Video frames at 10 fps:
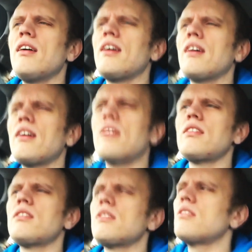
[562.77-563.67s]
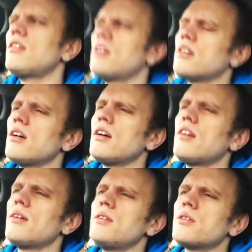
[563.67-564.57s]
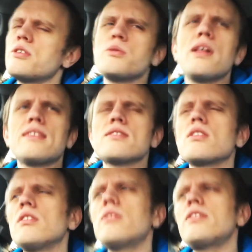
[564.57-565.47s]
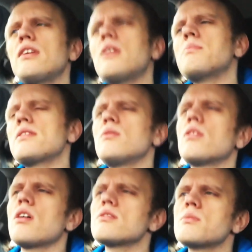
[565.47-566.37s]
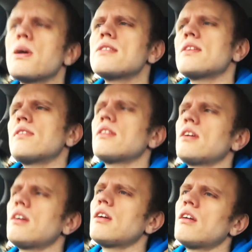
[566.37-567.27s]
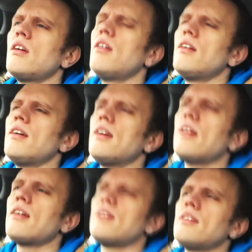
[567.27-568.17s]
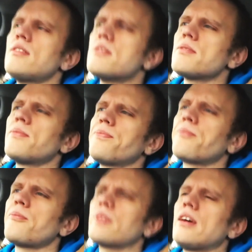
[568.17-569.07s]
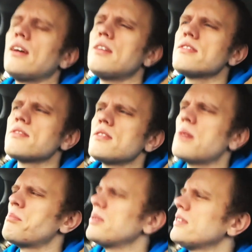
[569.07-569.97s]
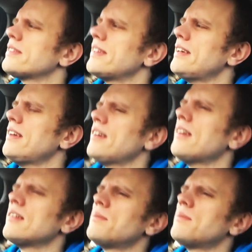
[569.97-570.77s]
and you could do like these color themes and you could customize everything. And I built a